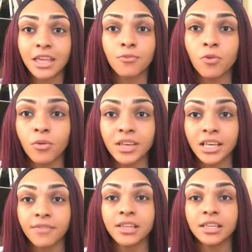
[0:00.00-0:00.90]
they won't
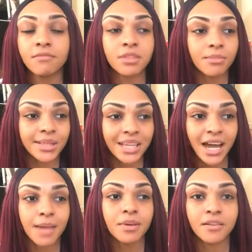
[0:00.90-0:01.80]
even give them the
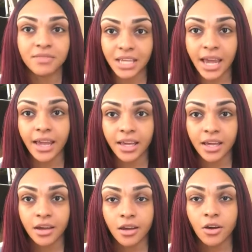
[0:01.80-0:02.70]
time of day.
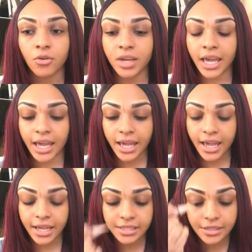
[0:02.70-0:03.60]
Okay?
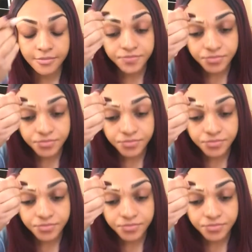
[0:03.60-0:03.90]
And